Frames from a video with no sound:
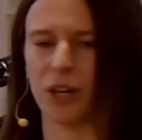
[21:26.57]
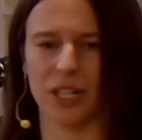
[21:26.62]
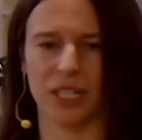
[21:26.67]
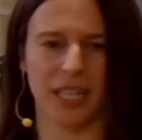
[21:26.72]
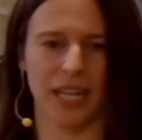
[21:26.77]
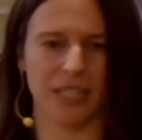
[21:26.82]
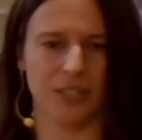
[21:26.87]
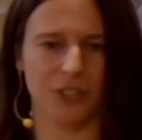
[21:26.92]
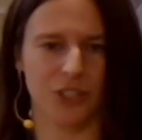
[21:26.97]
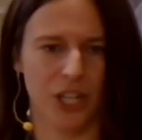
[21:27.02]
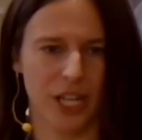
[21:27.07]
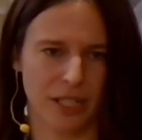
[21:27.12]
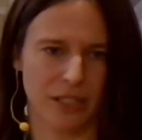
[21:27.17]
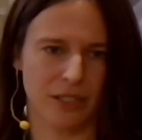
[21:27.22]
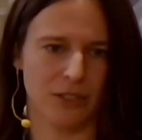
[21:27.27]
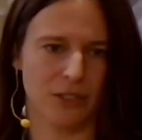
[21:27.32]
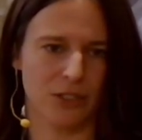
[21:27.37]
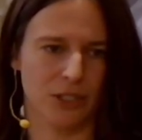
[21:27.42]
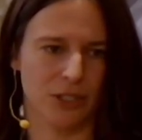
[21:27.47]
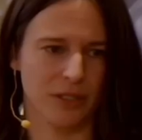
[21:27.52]
that
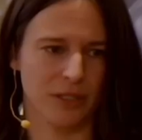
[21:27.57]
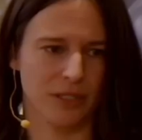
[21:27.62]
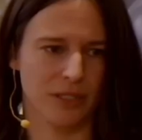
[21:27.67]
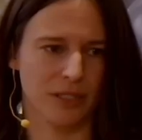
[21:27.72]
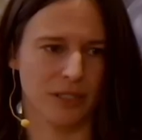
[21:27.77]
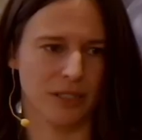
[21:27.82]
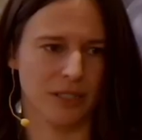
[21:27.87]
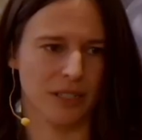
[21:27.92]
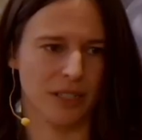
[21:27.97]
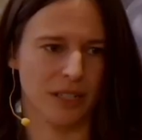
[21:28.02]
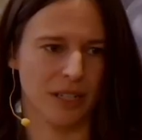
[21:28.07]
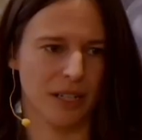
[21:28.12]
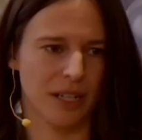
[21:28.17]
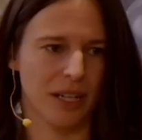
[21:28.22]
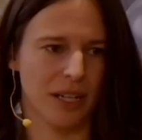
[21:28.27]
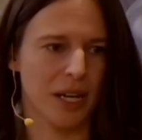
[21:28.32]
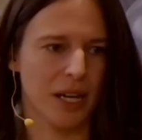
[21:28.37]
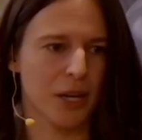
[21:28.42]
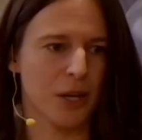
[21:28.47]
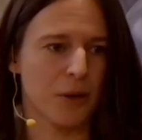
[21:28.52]
change.
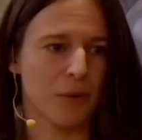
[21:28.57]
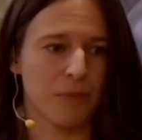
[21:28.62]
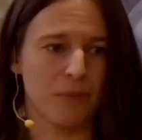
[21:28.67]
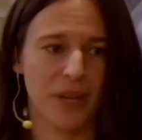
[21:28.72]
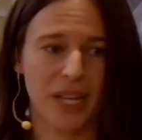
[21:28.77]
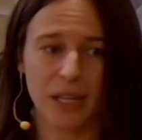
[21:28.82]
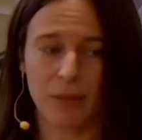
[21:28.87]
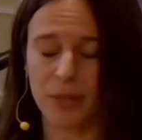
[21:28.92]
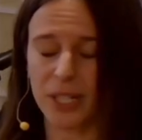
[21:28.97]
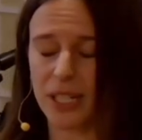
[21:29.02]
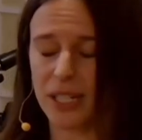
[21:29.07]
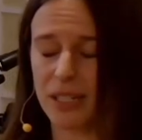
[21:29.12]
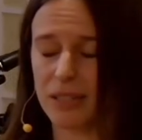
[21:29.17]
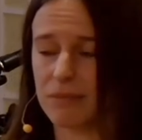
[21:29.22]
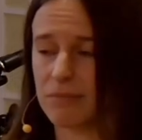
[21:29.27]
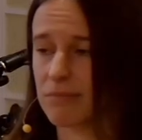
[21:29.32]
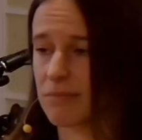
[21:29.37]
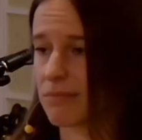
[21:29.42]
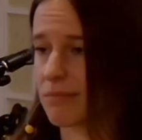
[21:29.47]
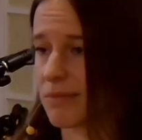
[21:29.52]
Maybe
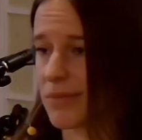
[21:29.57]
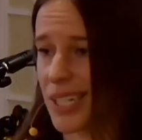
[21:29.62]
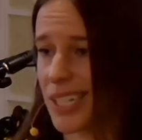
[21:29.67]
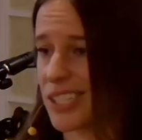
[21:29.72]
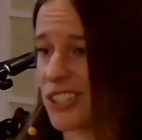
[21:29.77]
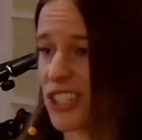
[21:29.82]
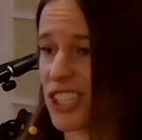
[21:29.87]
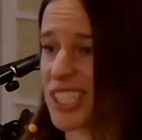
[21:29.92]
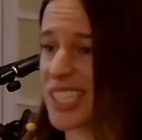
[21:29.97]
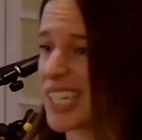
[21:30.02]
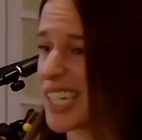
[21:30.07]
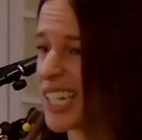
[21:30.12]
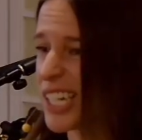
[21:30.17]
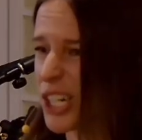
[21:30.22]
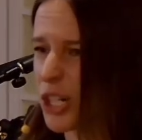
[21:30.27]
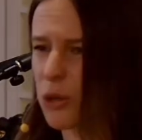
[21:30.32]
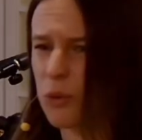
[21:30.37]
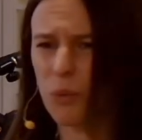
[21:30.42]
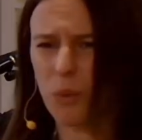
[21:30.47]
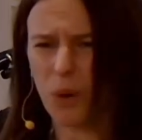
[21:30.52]
it's just getting a
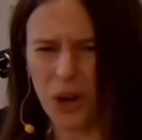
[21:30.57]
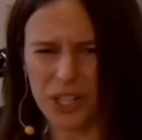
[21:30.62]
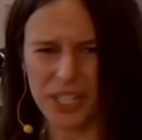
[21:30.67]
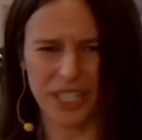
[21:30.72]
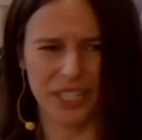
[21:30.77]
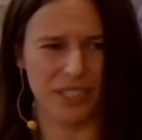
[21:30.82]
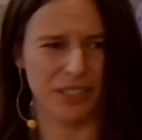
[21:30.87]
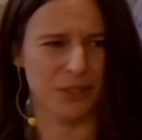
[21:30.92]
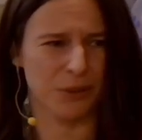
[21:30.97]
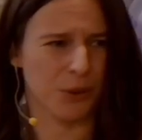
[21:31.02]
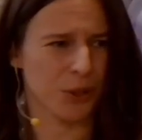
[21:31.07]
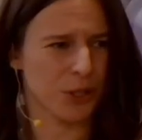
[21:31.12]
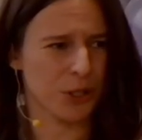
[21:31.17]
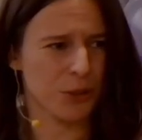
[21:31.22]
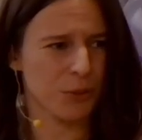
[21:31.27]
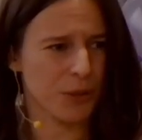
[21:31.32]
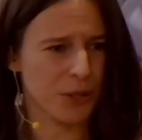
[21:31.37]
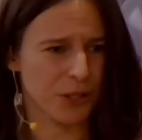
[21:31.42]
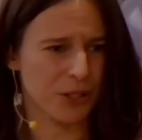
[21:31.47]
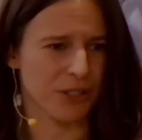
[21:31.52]
new wallet or a new
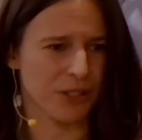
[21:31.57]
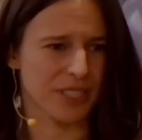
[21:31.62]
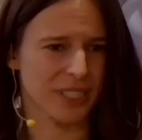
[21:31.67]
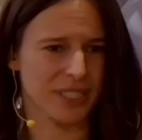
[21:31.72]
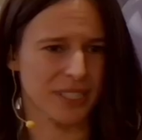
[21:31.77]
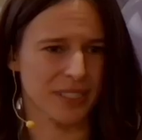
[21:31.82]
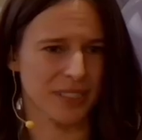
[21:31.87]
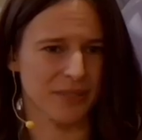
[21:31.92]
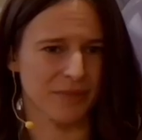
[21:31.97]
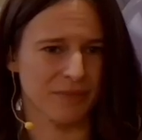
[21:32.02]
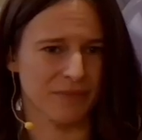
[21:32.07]
purse.